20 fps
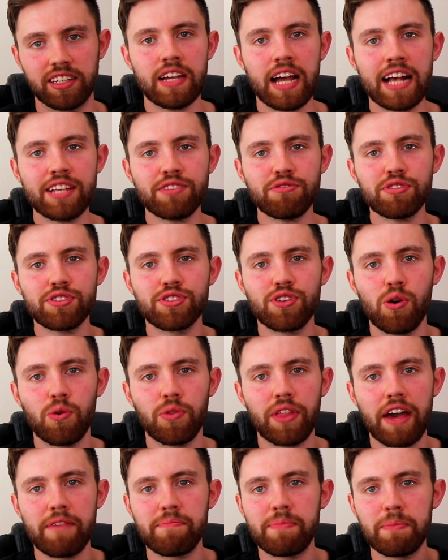As a result,
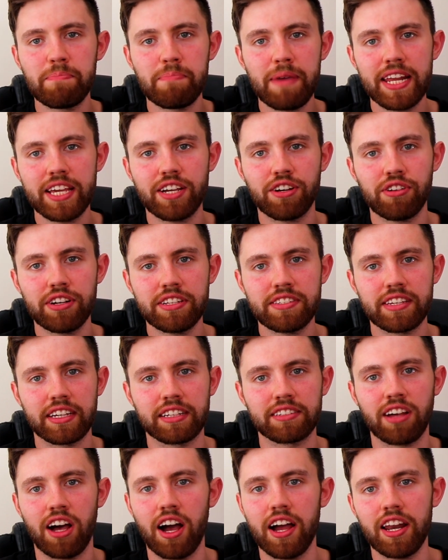there have been many
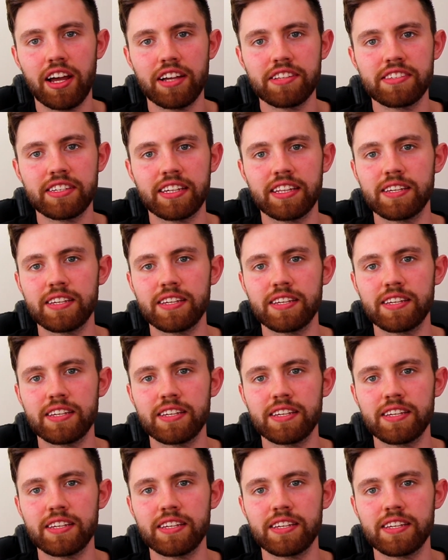critics highlighting